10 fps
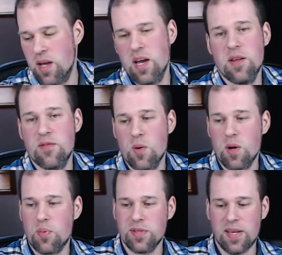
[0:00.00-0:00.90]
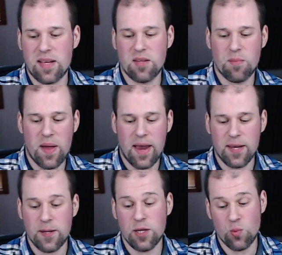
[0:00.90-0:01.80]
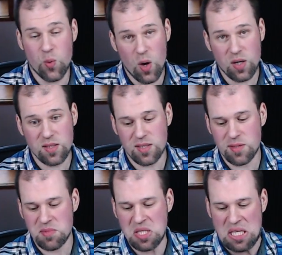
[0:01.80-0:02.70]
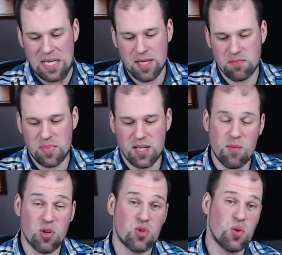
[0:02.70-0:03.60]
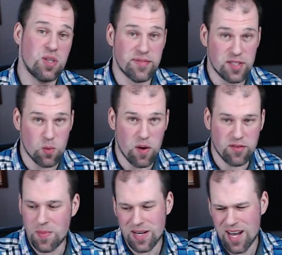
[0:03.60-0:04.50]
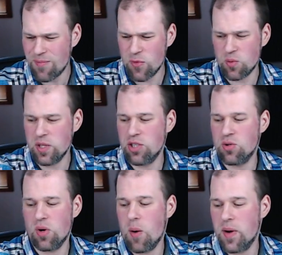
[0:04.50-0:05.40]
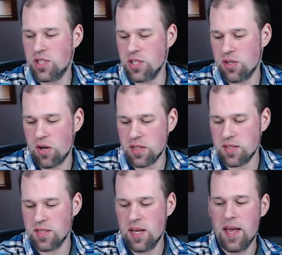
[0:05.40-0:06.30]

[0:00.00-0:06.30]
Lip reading: And if you want to protect the back, it works, but I'm not sure if it's worth the money. I'm not really sure how much it costs.